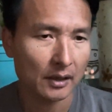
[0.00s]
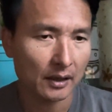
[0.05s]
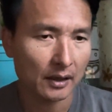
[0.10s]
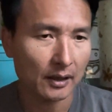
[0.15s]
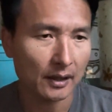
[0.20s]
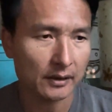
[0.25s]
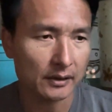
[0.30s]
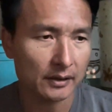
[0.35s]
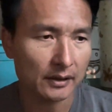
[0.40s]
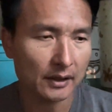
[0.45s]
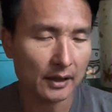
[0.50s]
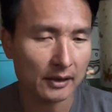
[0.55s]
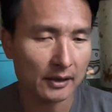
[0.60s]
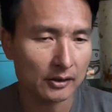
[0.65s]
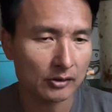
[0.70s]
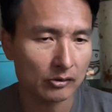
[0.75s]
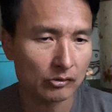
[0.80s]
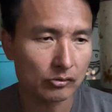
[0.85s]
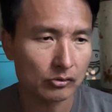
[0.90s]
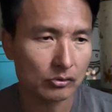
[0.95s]
I think I
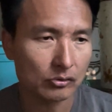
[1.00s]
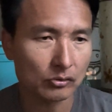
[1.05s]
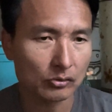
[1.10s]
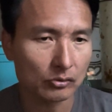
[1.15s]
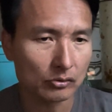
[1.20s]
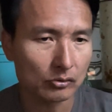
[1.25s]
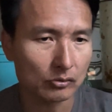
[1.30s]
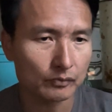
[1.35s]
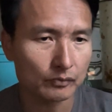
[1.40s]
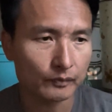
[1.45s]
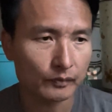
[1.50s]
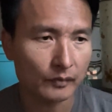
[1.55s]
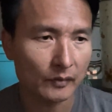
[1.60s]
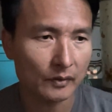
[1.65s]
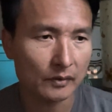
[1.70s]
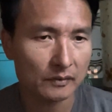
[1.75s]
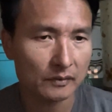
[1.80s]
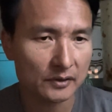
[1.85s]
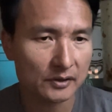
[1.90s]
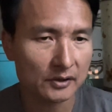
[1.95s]
need to
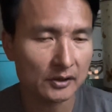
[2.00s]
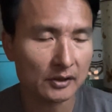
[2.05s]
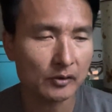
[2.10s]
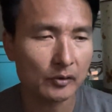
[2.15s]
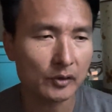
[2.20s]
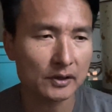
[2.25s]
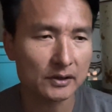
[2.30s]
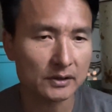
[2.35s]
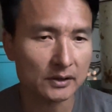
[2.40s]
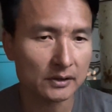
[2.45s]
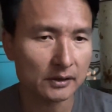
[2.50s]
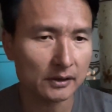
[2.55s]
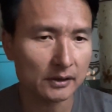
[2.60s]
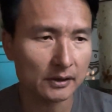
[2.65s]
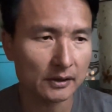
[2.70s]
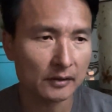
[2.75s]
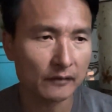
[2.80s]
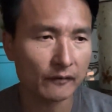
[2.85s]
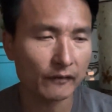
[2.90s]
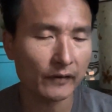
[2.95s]

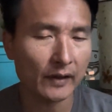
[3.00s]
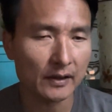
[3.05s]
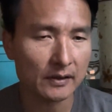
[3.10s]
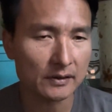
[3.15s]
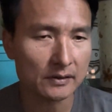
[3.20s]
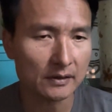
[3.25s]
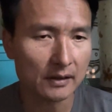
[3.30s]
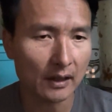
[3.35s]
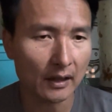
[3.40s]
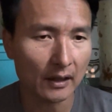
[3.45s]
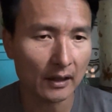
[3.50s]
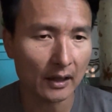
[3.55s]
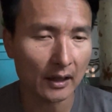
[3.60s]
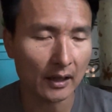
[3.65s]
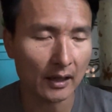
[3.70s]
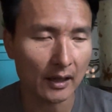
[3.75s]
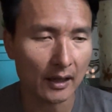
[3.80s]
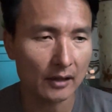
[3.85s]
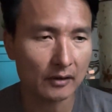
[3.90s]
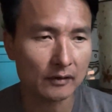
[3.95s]
seriously phase
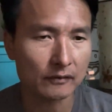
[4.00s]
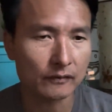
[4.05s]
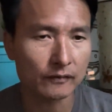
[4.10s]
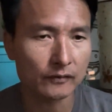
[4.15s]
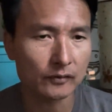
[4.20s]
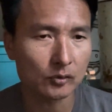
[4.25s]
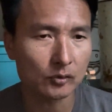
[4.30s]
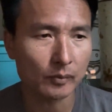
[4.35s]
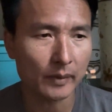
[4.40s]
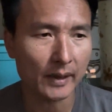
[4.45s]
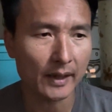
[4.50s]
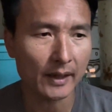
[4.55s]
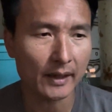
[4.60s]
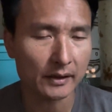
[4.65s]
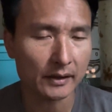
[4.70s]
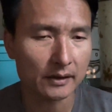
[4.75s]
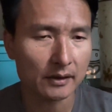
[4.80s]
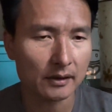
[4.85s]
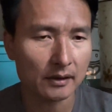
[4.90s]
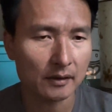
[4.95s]
out of full
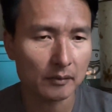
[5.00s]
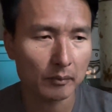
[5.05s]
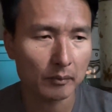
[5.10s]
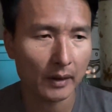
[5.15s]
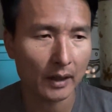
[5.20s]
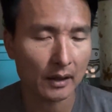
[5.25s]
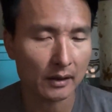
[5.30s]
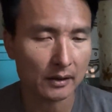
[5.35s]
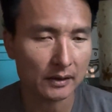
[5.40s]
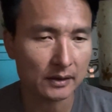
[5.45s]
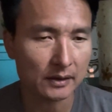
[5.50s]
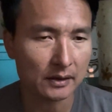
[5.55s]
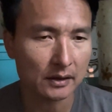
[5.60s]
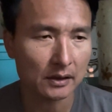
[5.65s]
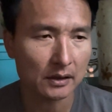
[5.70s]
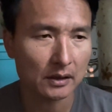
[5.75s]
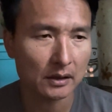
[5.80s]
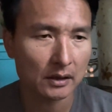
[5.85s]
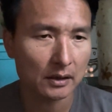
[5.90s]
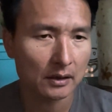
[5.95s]
bed poly.
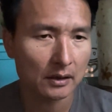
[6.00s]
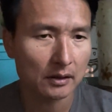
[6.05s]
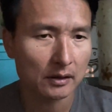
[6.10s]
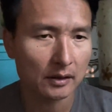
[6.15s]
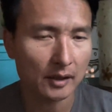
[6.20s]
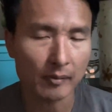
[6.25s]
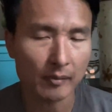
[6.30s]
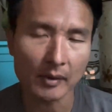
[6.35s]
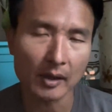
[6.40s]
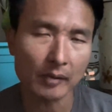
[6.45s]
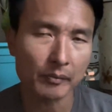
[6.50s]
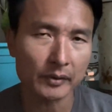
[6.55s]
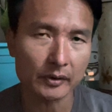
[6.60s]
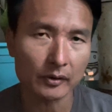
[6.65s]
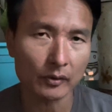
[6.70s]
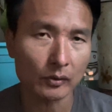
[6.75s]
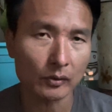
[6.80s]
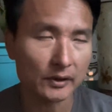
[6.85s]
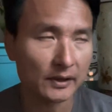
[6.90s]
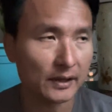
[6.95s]
That might be the
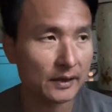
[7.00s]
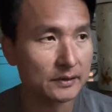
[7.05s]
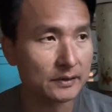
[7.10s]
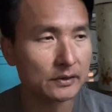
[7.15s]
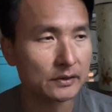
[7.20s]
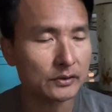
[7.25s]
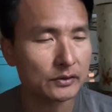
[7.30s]
only answer.